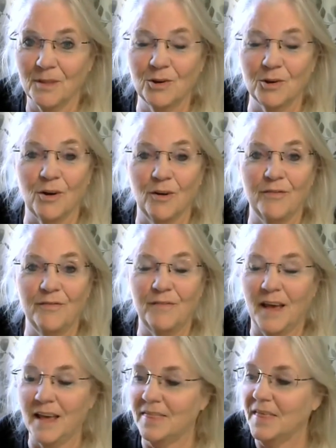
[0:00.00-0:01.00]
Good old
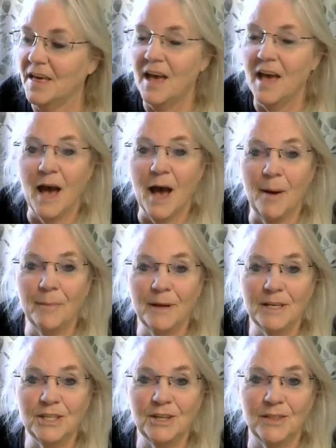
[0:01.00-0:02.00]
faith how
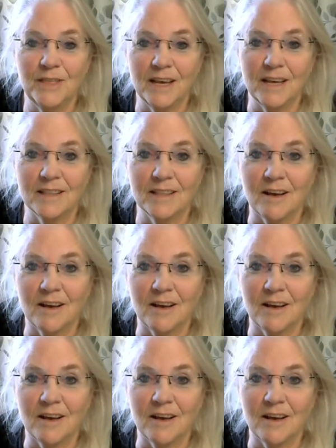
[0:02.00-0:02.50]
much do you think it's